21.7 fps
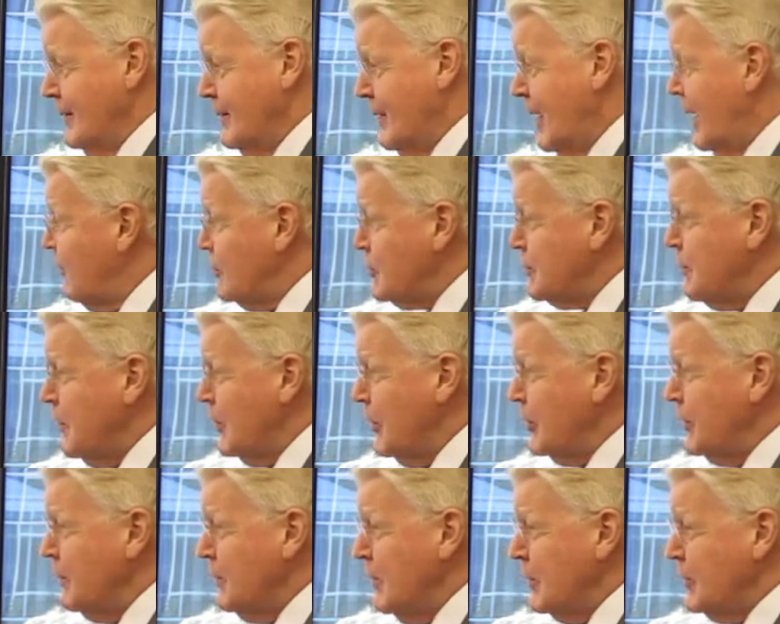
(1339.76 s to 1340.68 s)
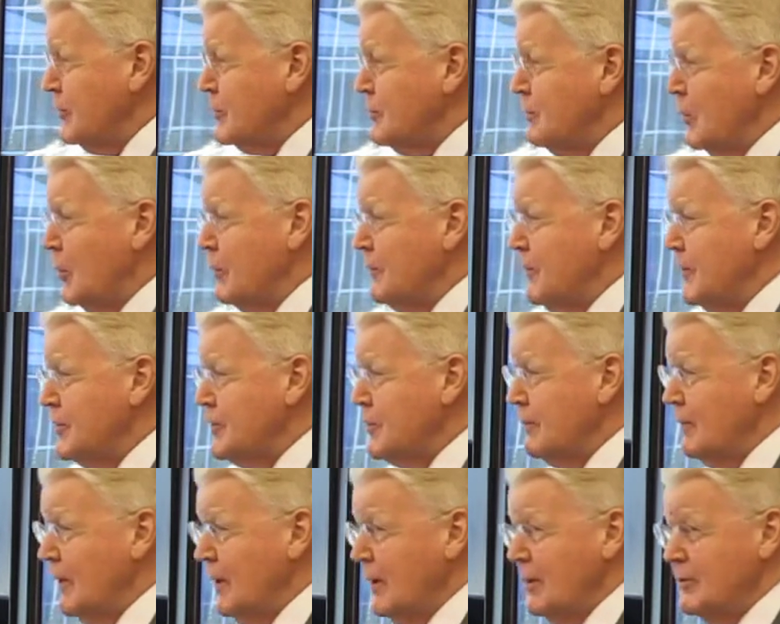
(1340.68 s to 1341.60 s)
I was brought up in a small fishing
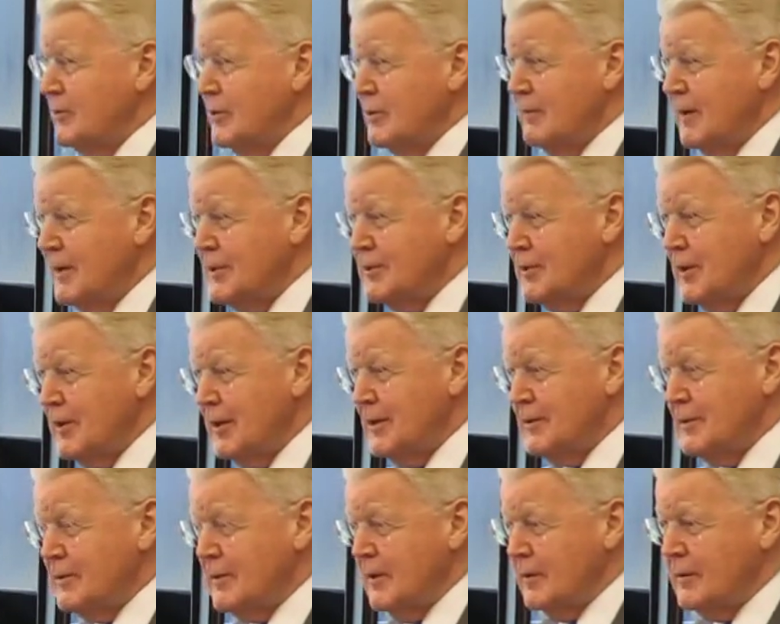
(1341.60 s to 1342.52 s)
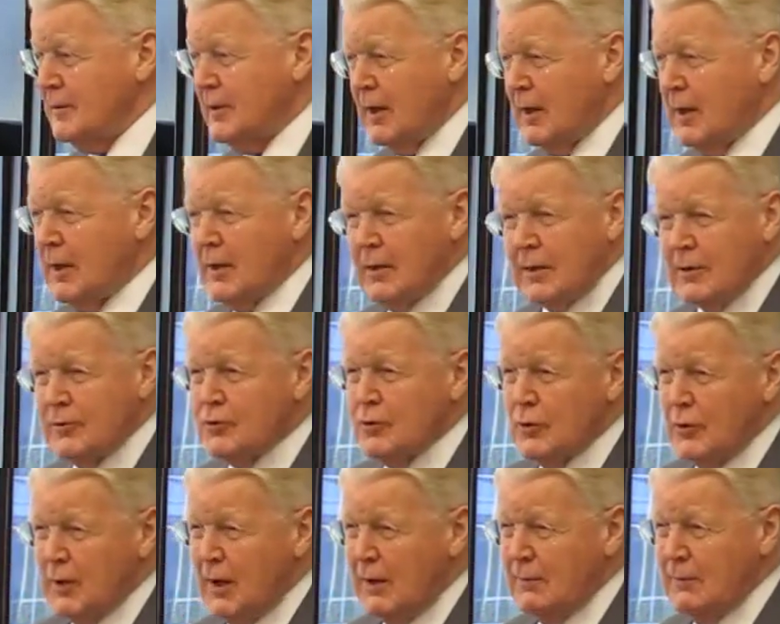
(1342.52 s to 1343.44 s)
village in Western Iceland, and I can
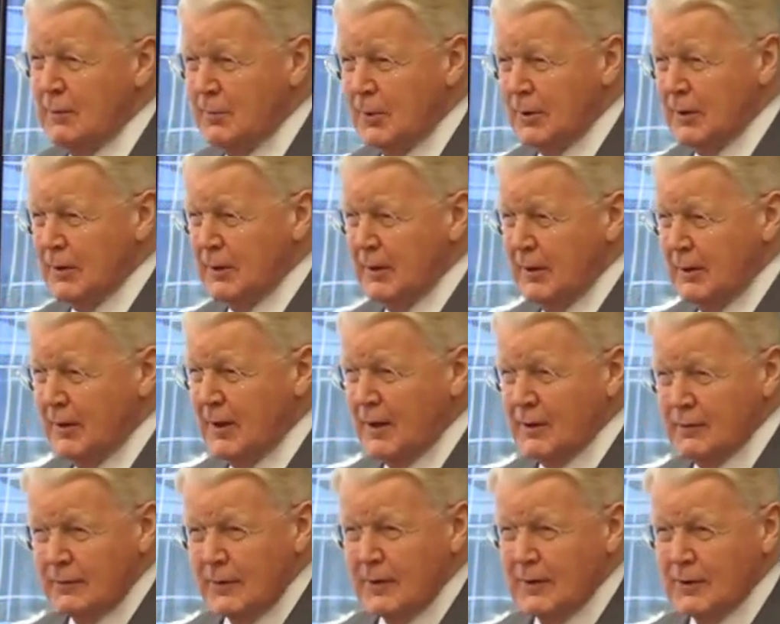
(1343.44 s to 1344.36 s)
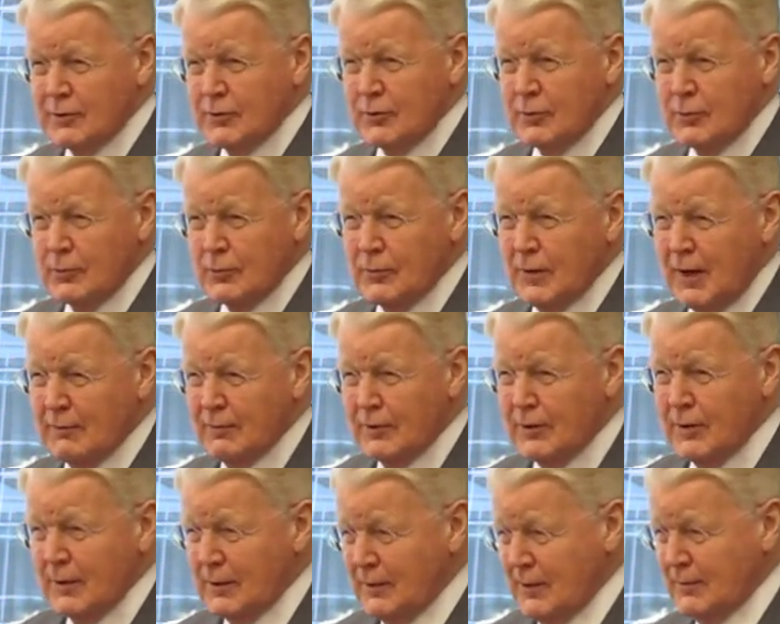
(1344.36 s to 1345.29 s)
assure everybody in that village knew
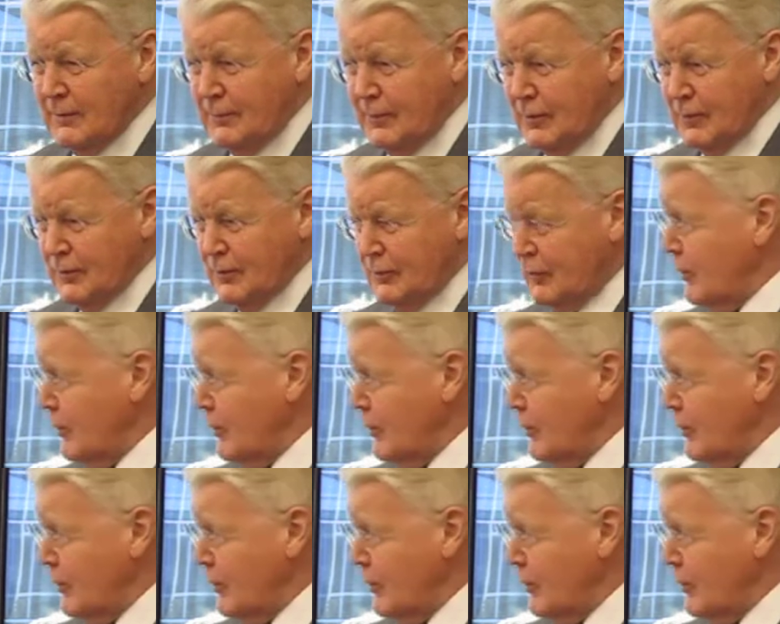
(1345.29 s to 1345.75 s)
everything that close.